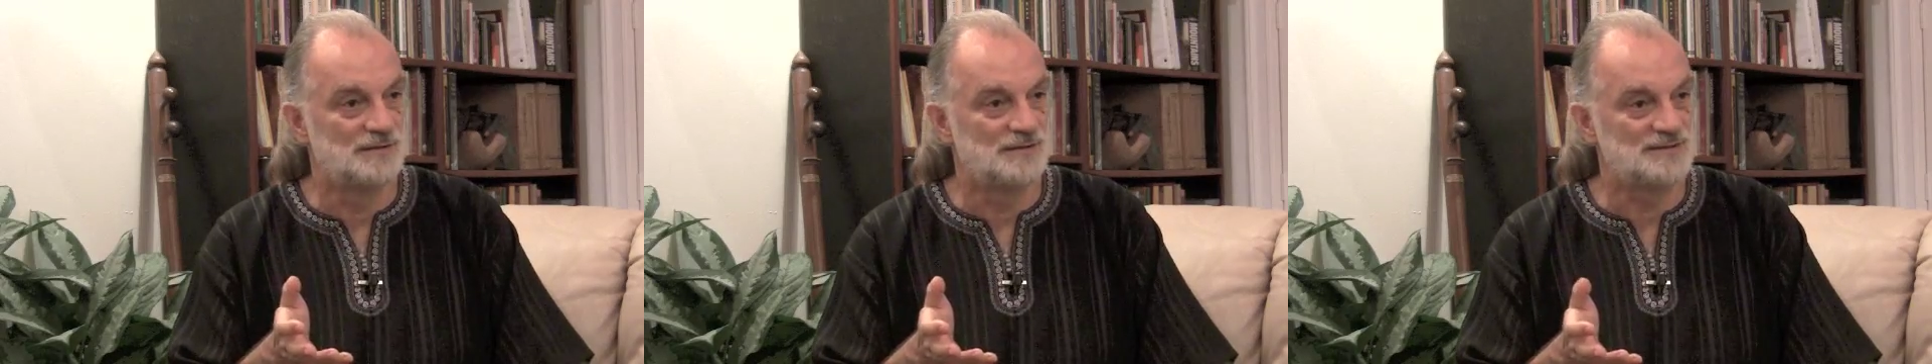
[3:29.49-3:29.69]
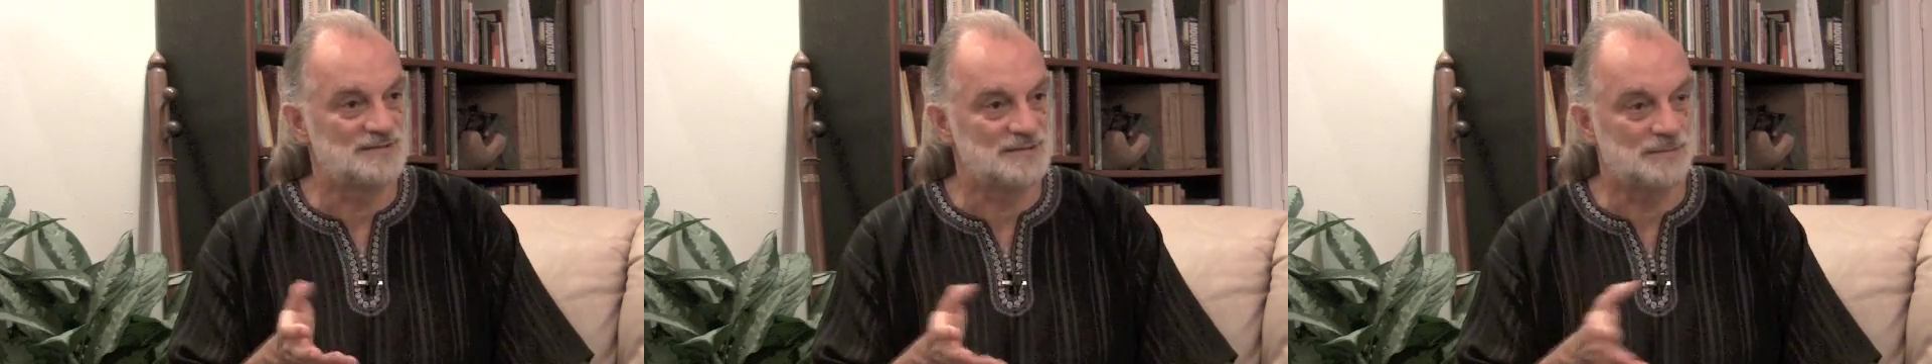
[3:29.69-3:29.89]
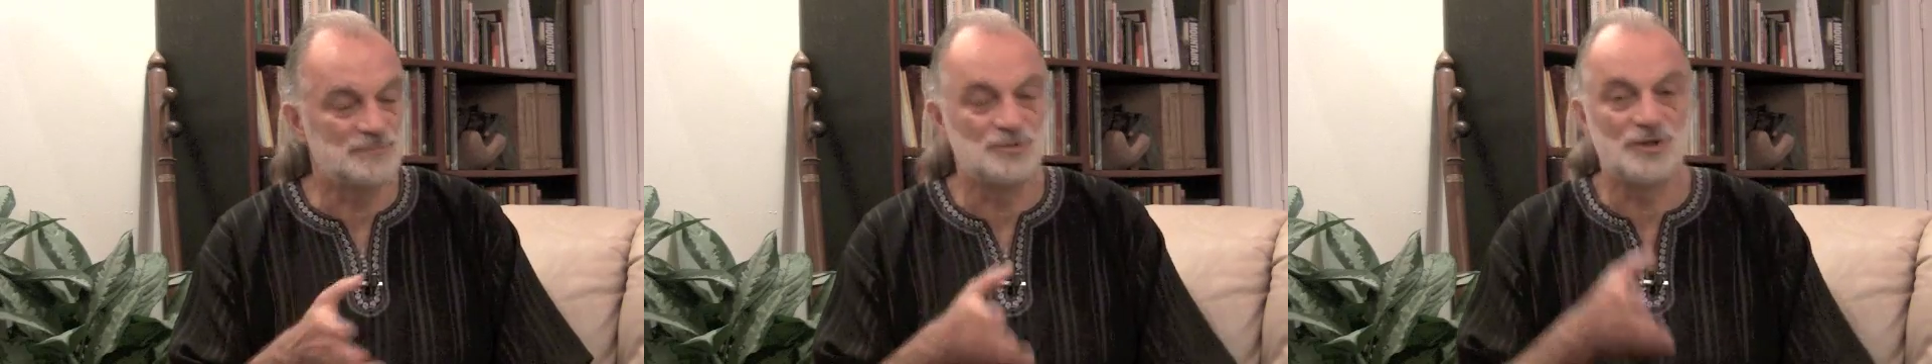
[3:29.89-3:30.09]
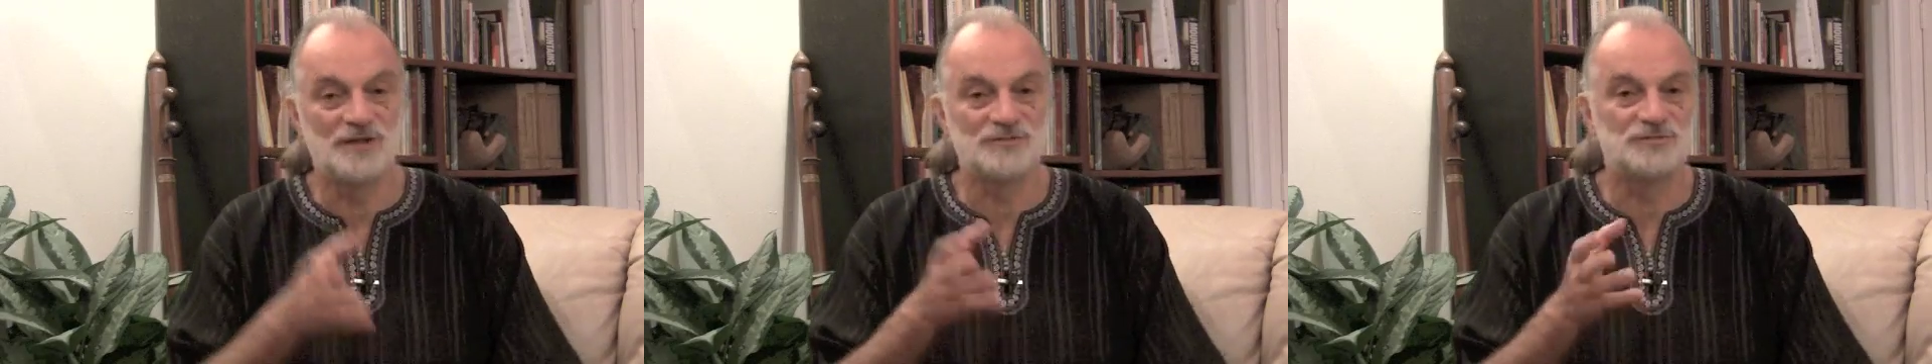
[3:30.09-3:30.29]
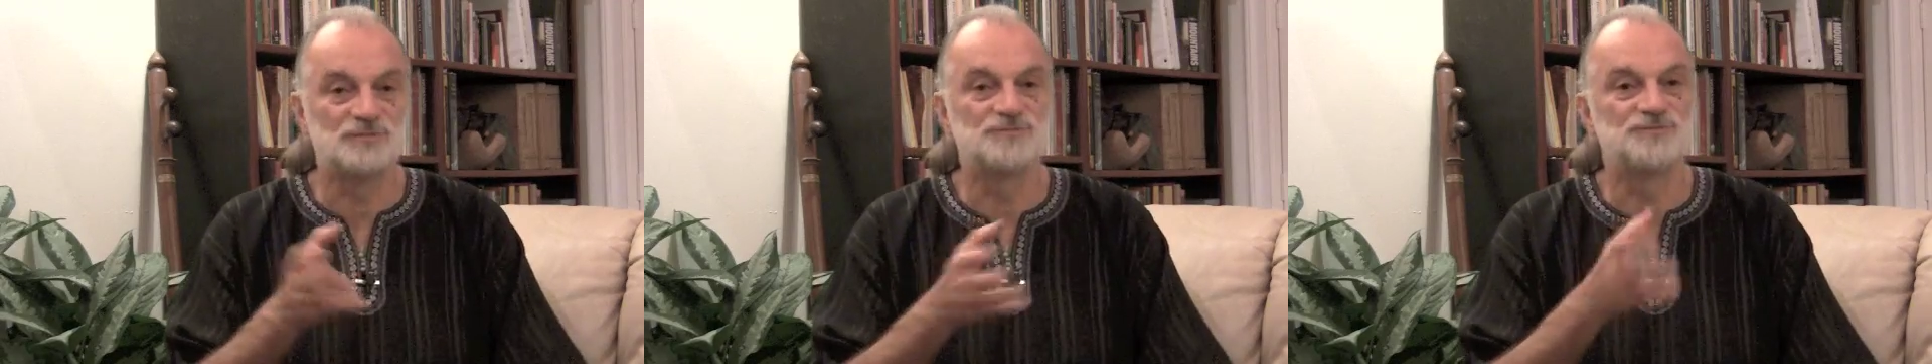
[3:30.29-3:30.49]
and something you
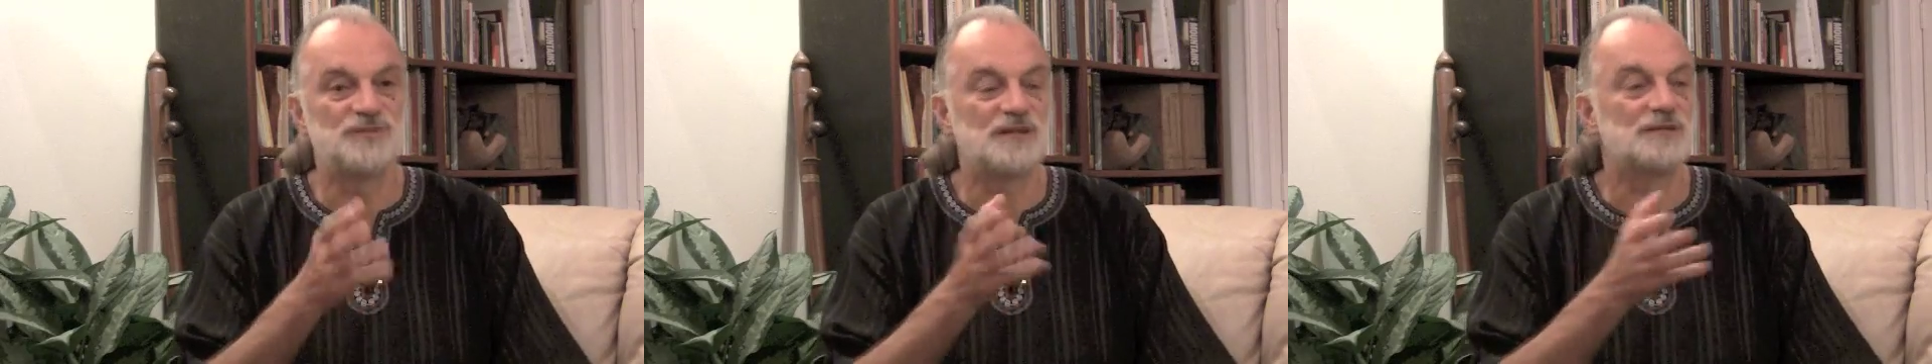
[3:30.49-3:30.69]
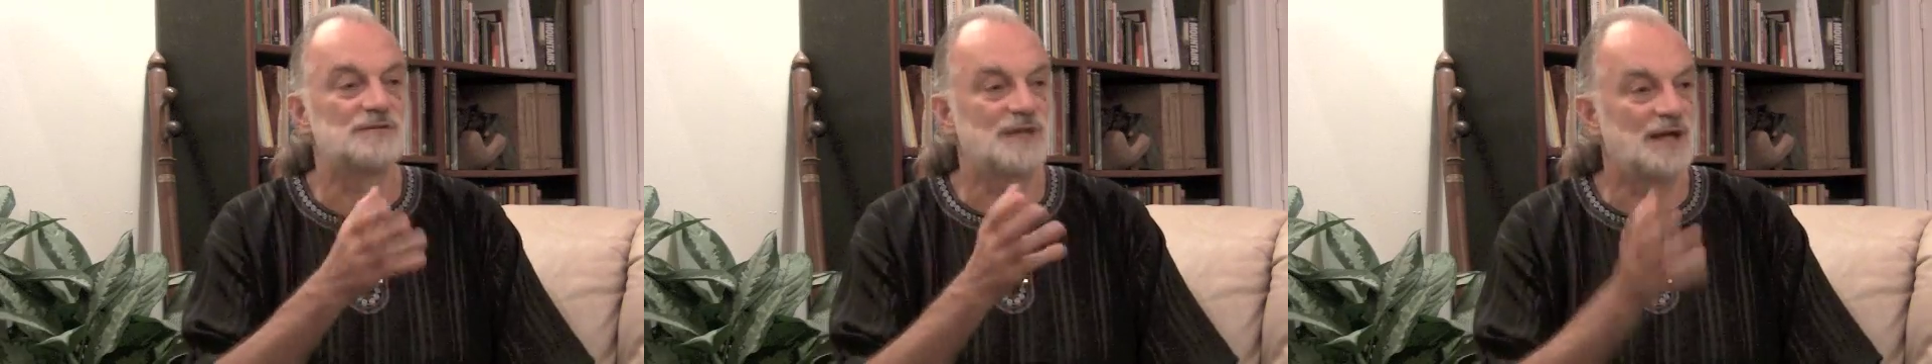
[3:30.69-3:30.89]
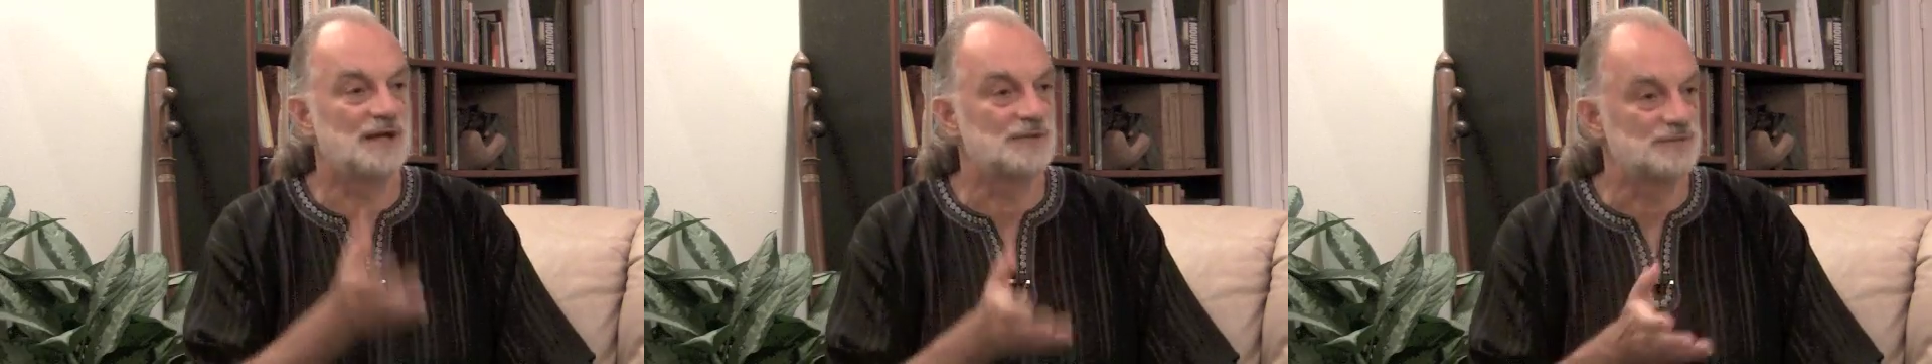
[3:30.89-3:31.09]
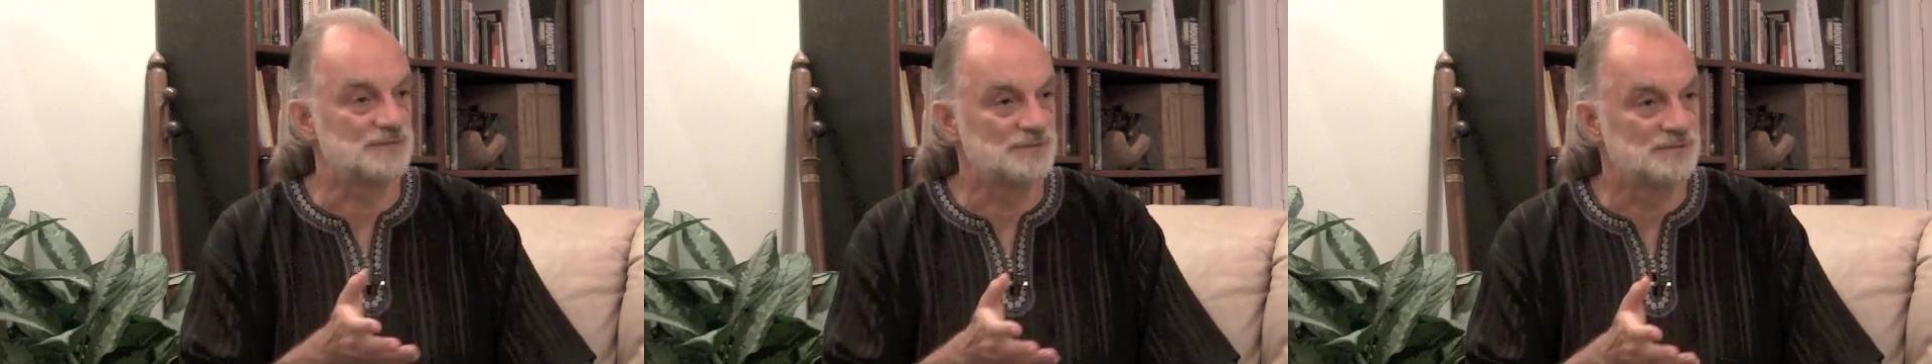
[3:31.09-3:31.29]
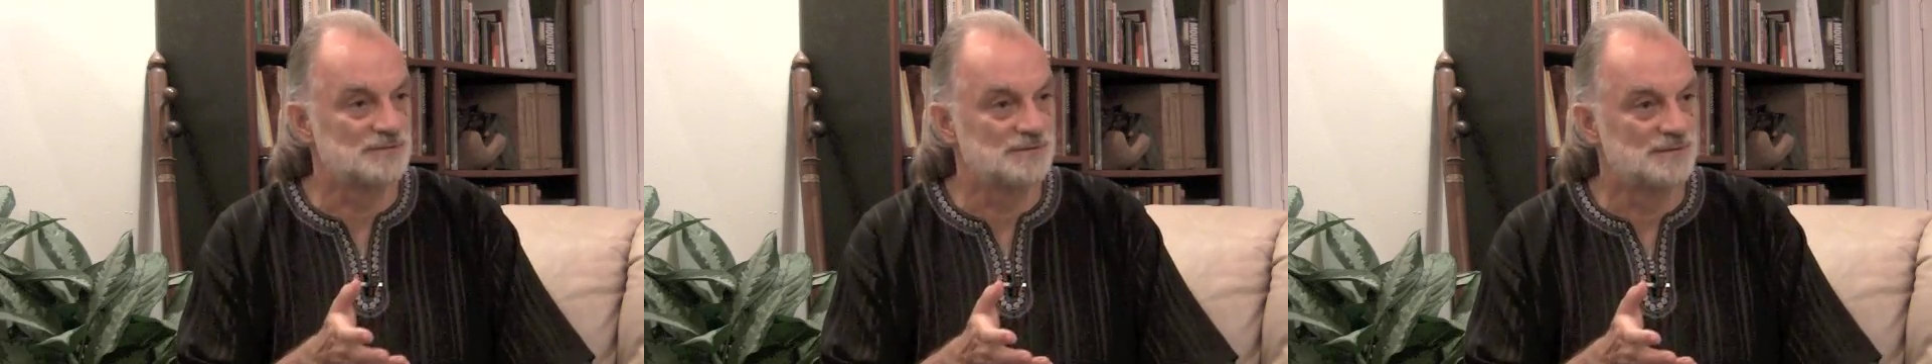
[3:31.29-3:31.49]
have to figure out.